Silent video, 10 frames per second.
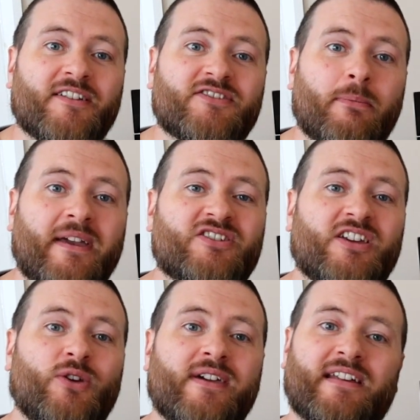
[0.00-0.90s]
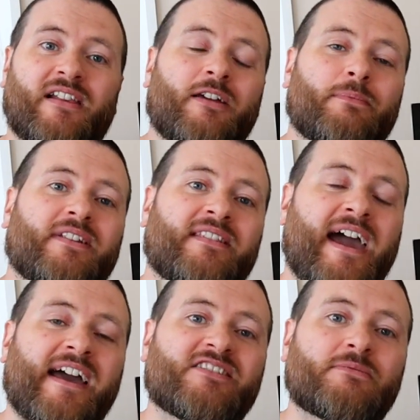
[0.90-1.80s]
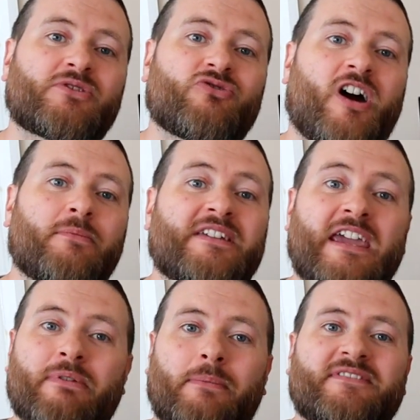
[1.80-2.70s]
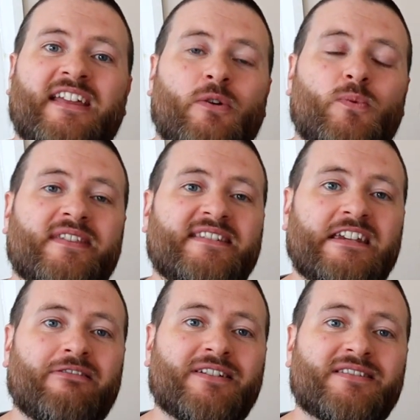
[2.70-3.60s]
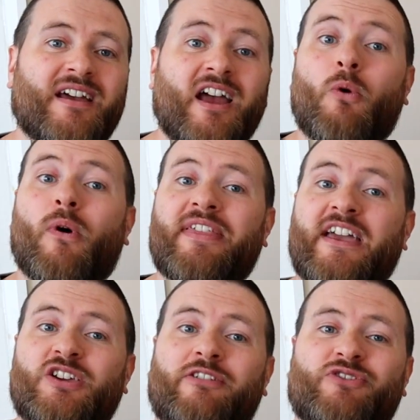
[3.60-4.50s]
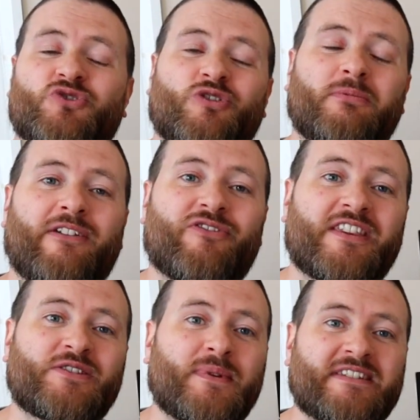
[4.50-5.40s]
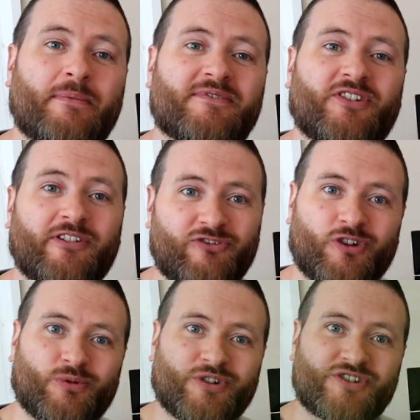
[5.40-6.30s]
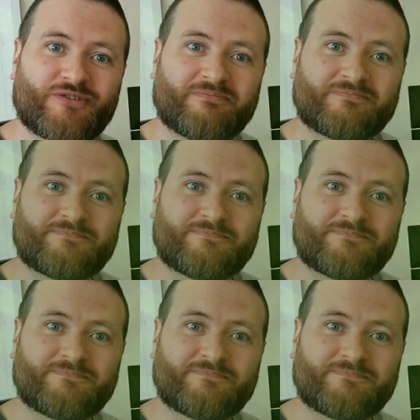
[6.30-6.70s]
So make sure you hit the like button and subscribe to keep up to date with the series. Well, thank you for joining me for this week's episode of Frogwatch.